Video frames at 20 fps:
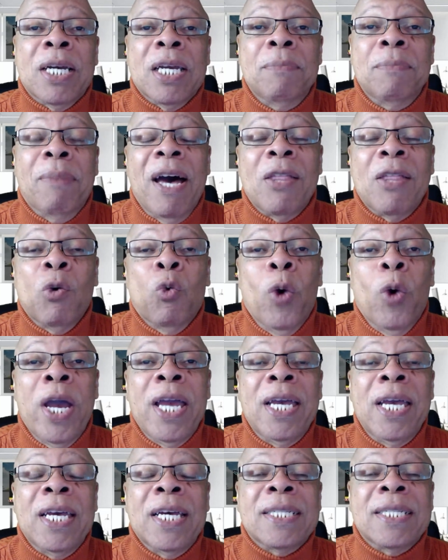And by the
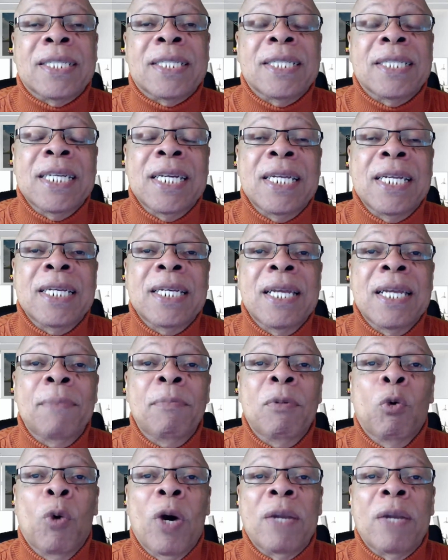way, it's the
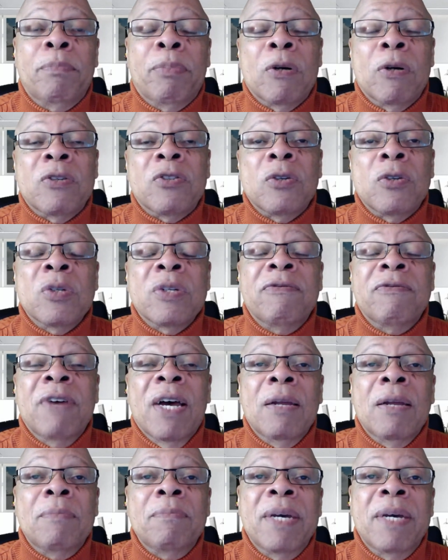#1 personal
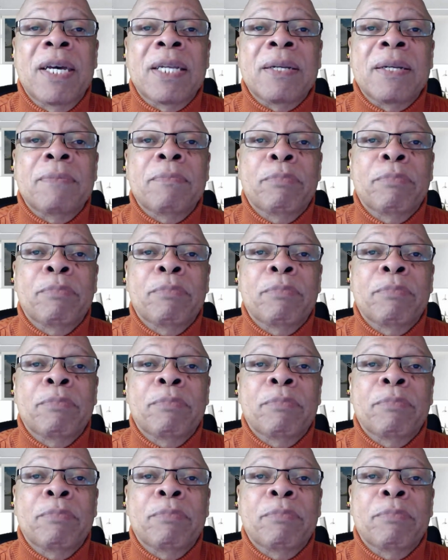development